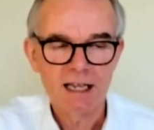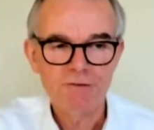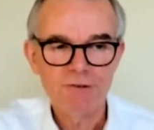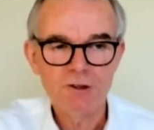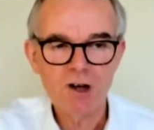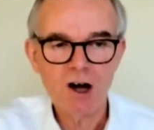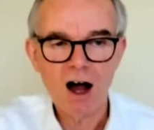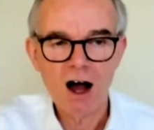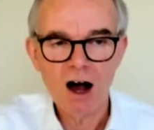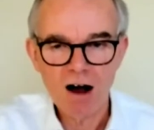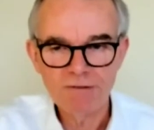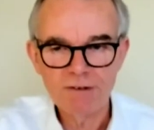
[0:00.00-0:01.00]
If you've got
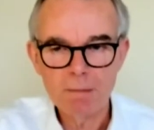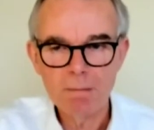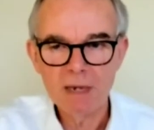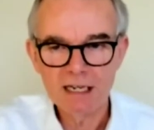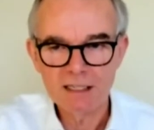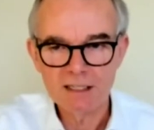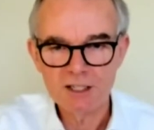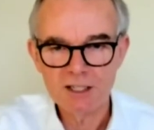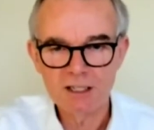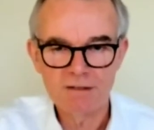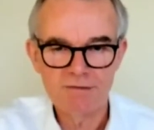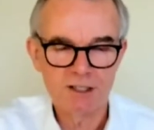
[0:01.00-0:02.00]
500,000
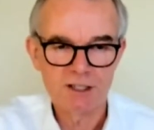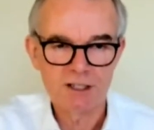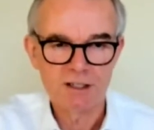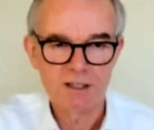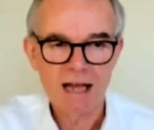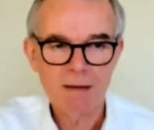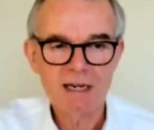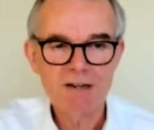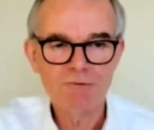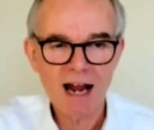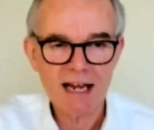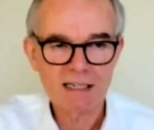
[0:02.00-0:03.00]
servers, how many
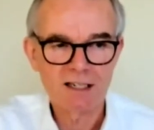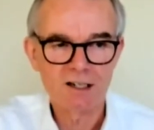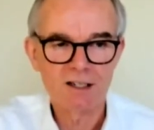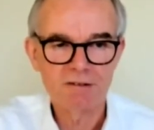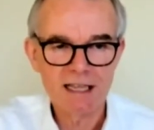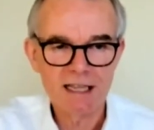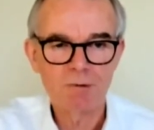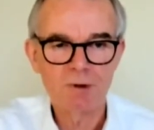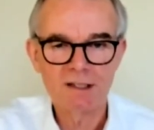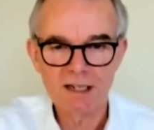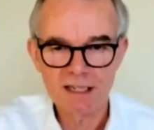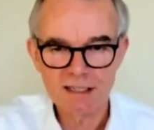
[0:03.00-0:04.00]
racks are there in that
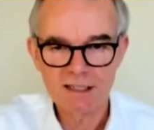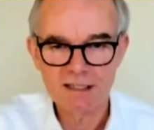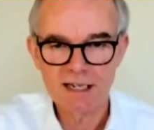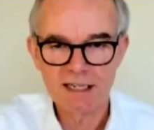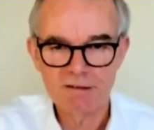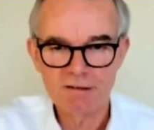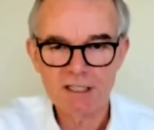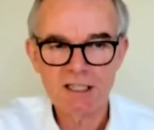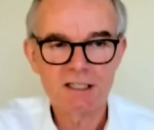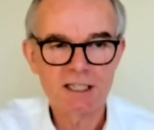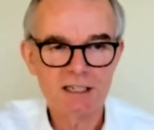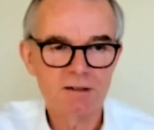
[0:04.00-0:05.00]
one data center? It's
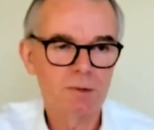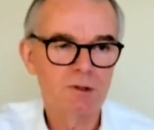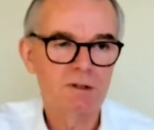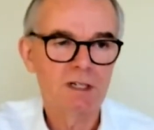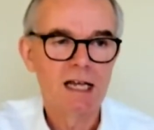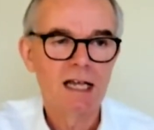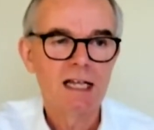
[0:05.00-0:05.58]
considerable.